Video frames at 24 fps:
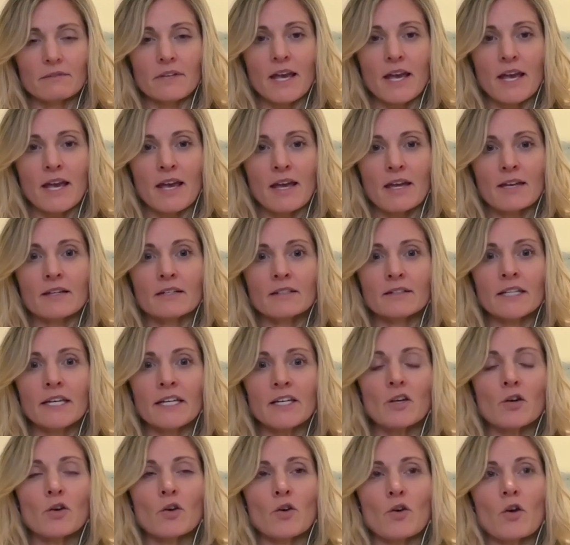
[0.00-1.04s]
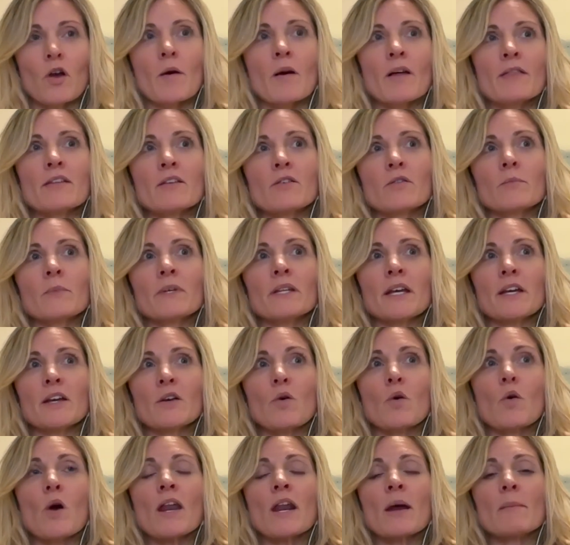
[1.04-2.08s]
And they'll be like,
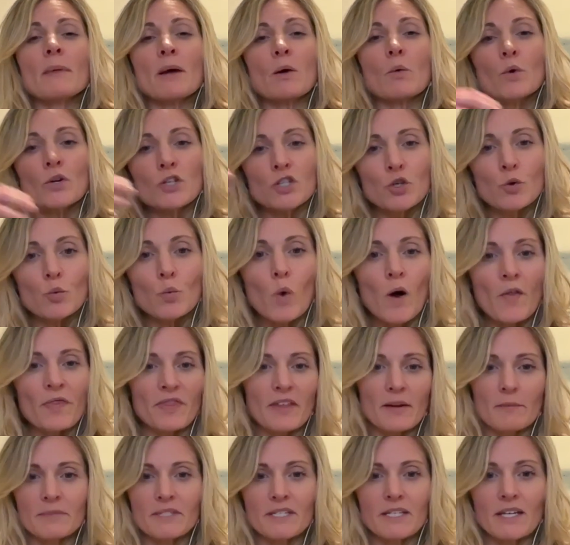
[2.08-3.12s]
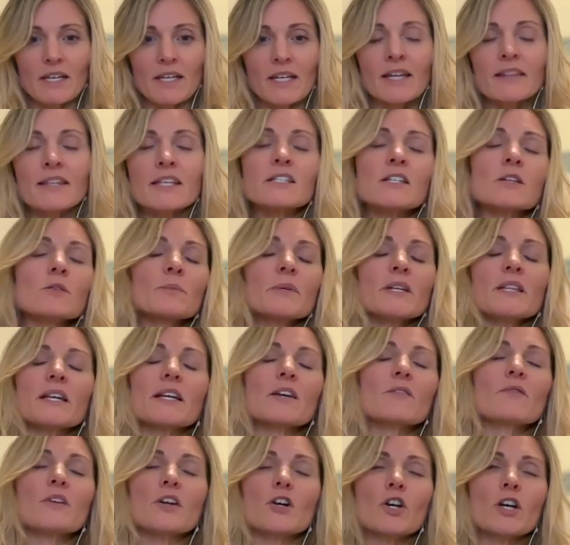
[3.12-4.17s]
and I'm like, what do you want them to eat? And this will be like
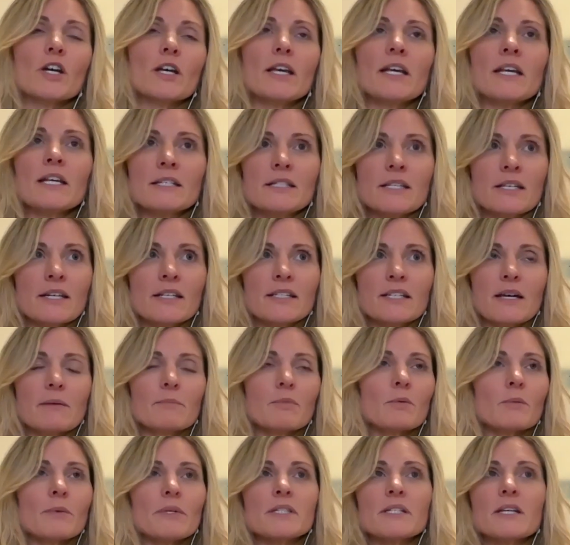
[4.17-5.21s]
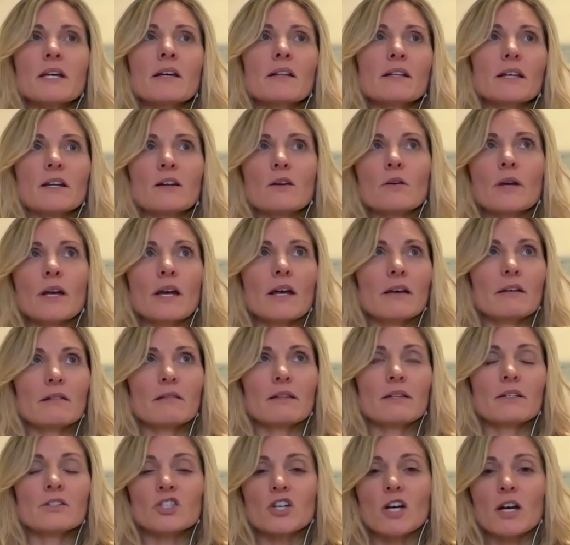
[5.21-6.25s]
a very easy example, but say like, okay,
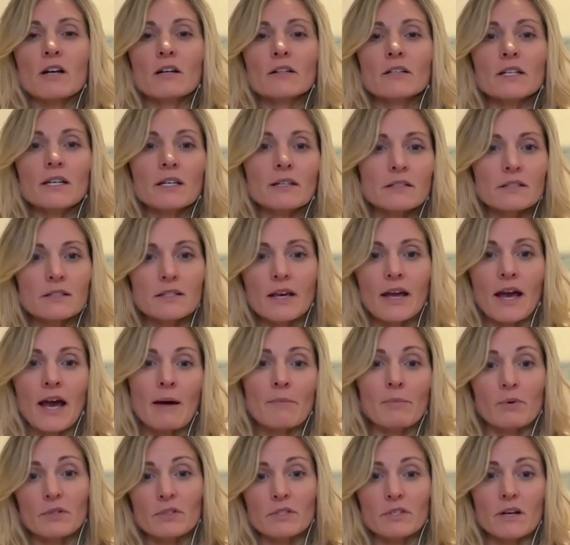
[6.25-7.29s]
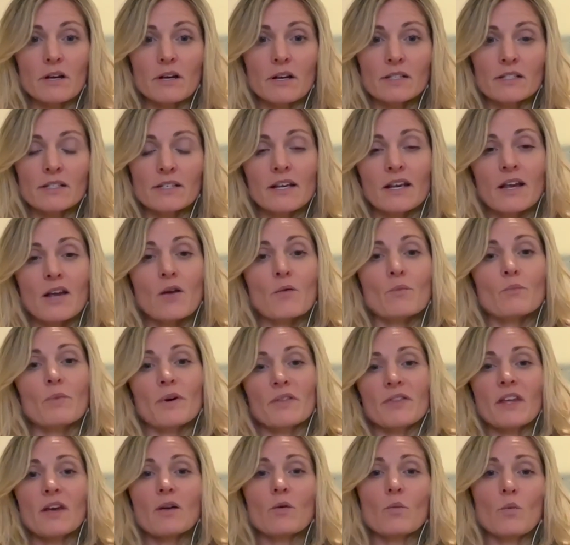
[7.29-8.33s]
the child eats applesauce,
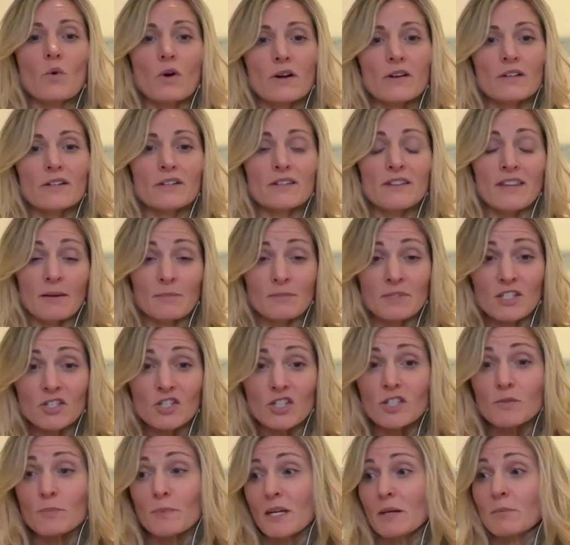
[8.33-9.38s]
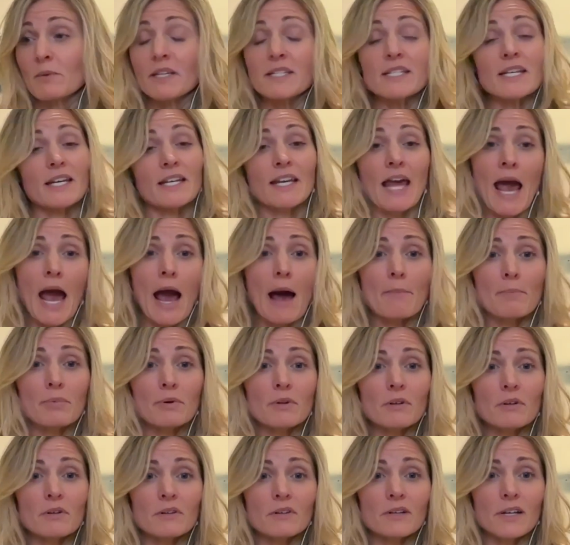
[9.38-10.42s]
but they want them to just be able to take an
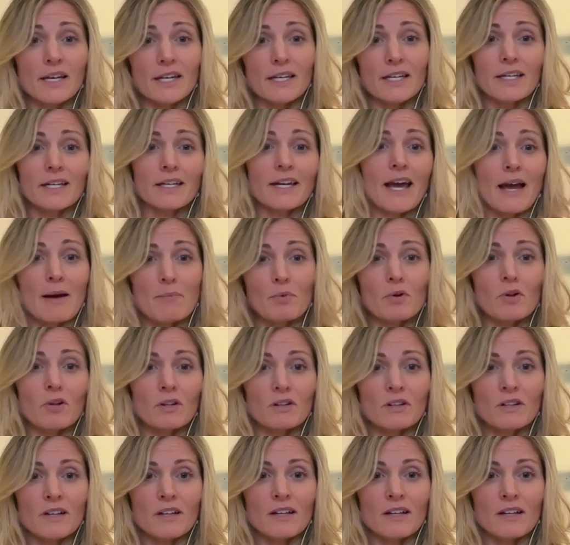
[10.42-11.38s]
apple and eat an apple.